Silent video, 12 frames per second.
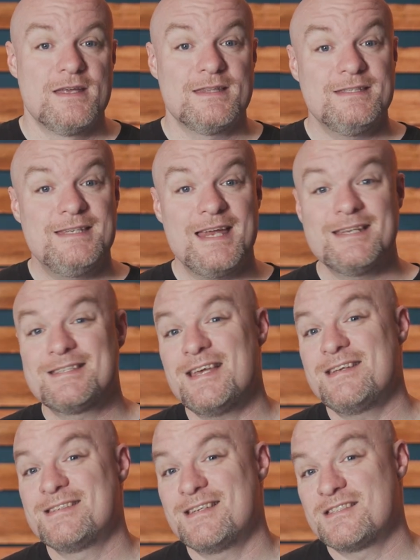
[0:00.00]
The data
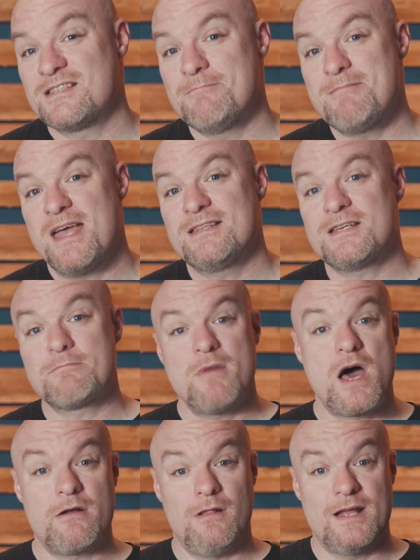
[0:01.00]
set is the semantic
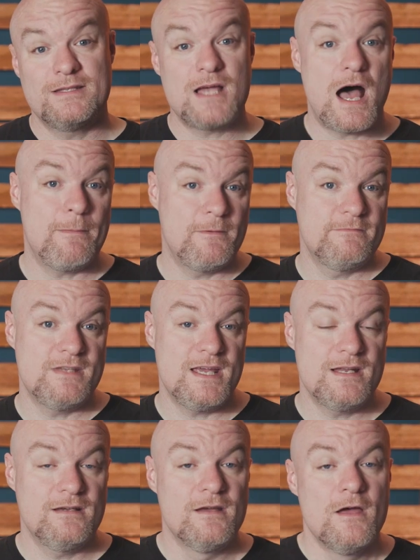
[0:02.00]
model on top of
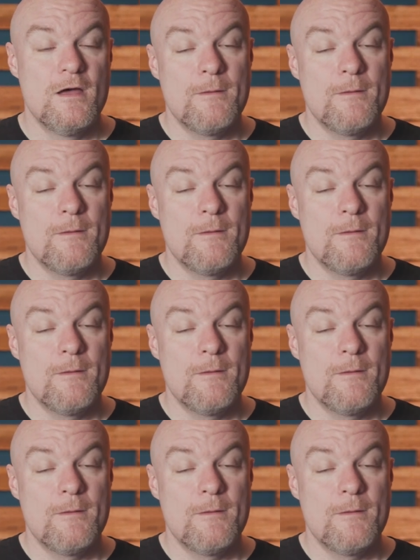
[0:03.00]
data.